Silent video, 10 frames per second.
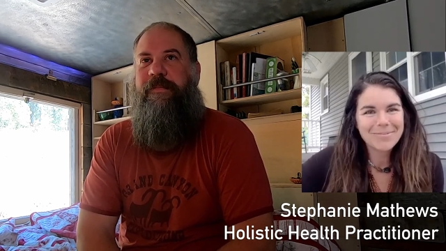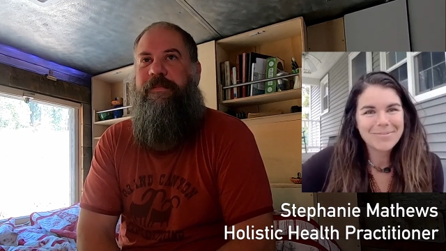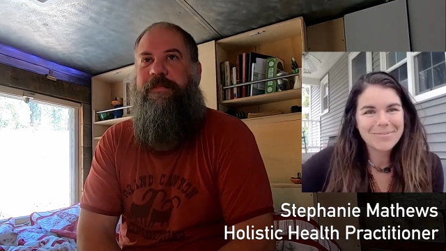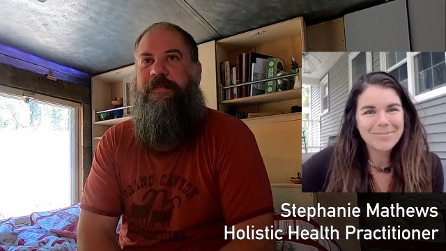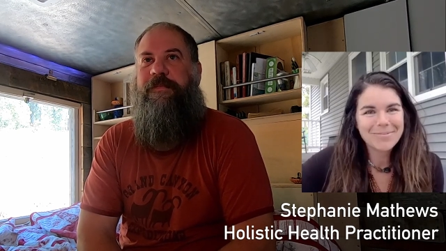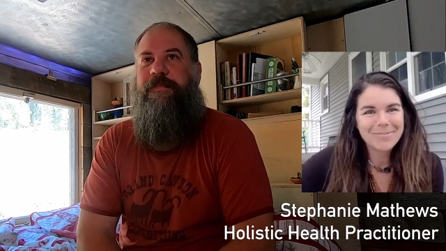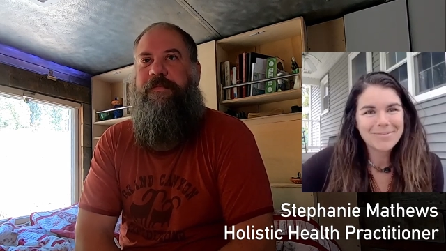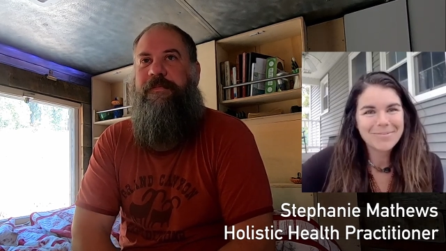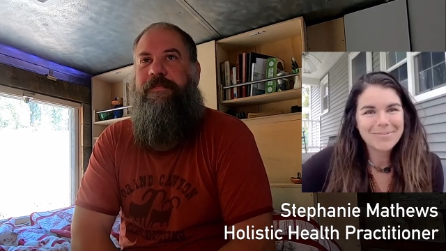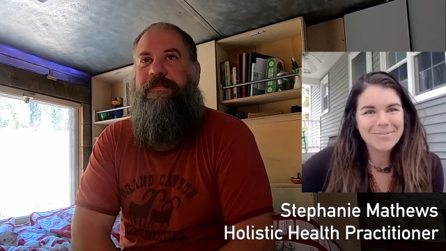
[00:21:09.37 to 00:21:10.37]

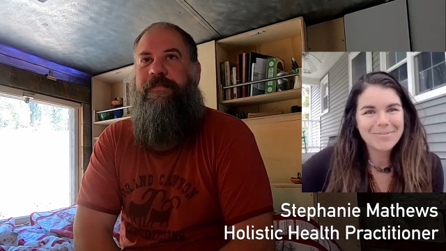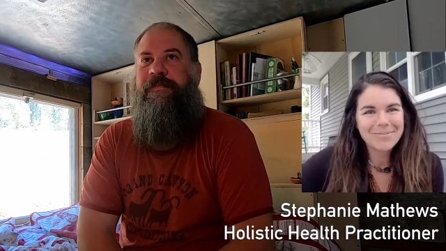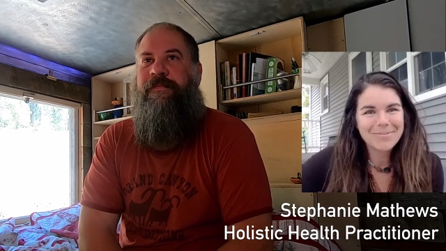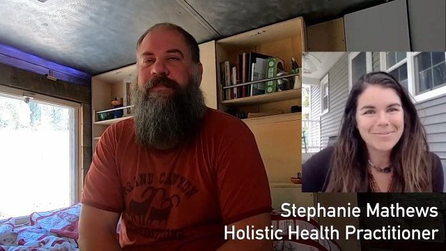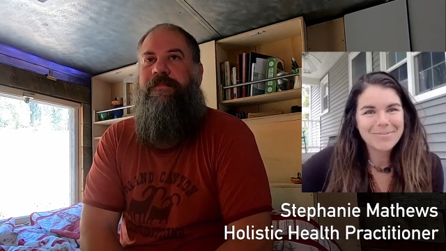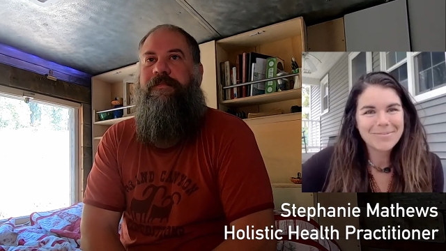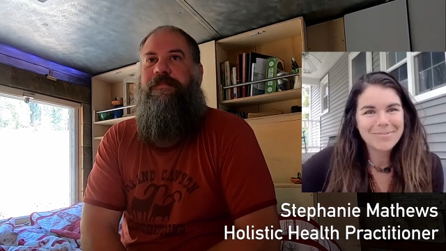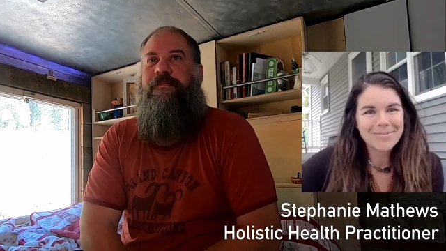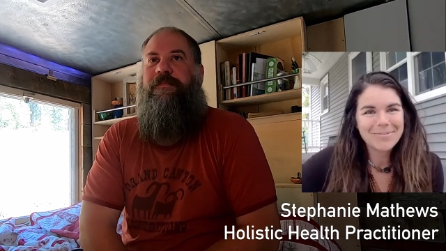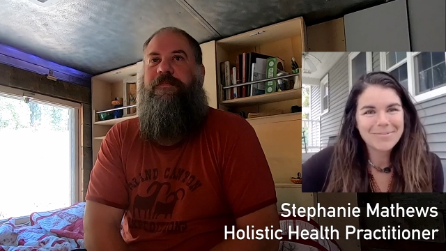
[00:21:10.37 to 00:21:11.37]

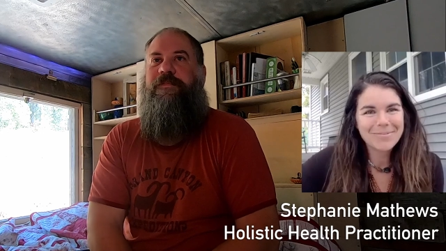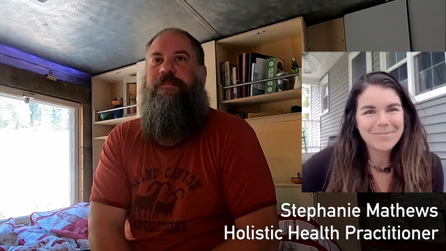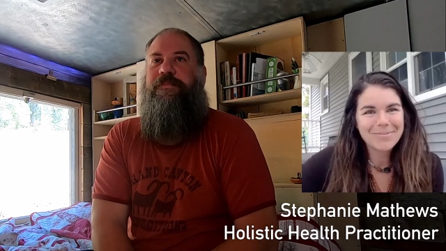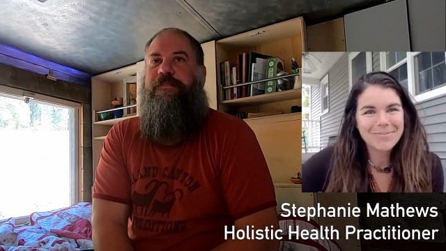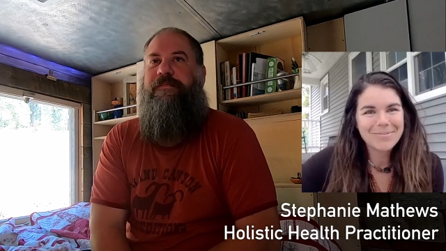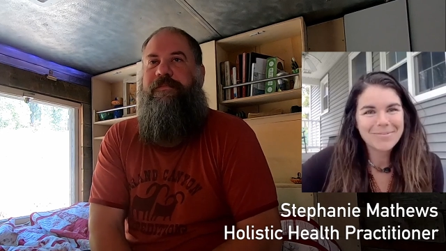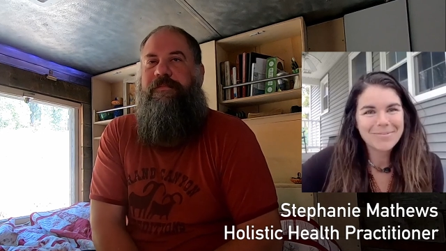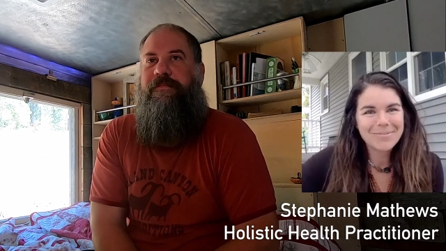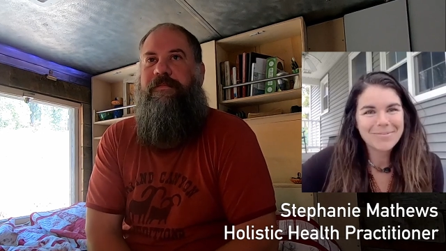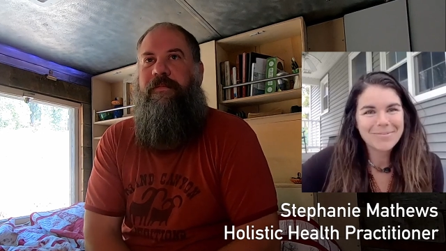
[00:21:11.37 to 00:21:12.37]

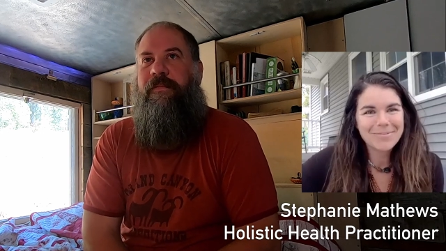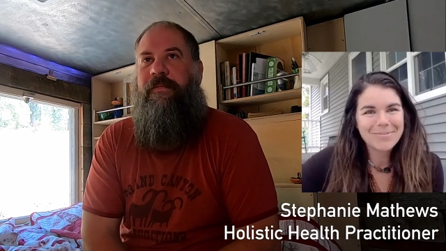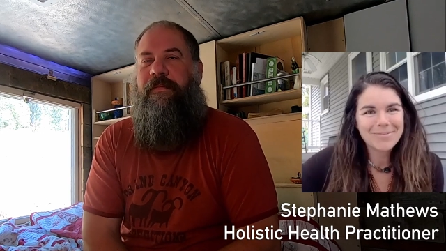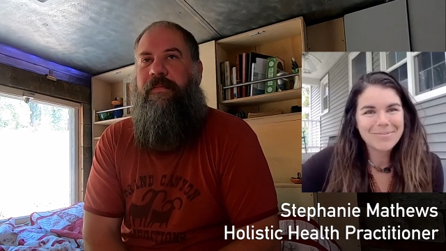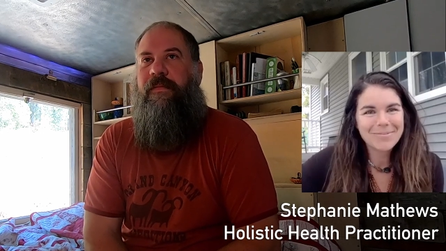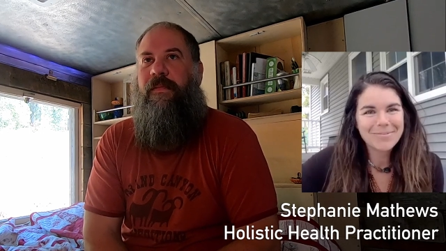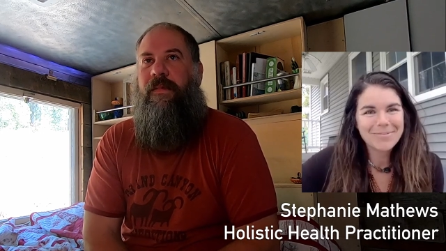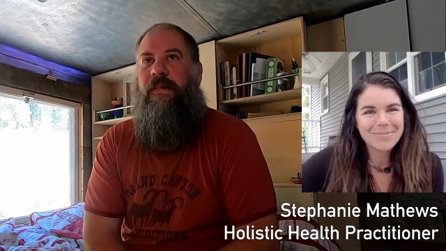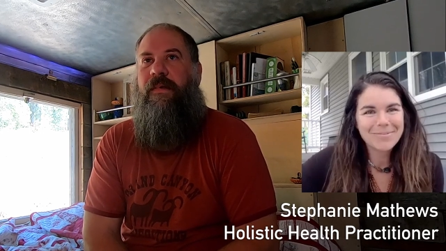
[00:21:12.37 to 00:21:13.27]
Nobody speaks.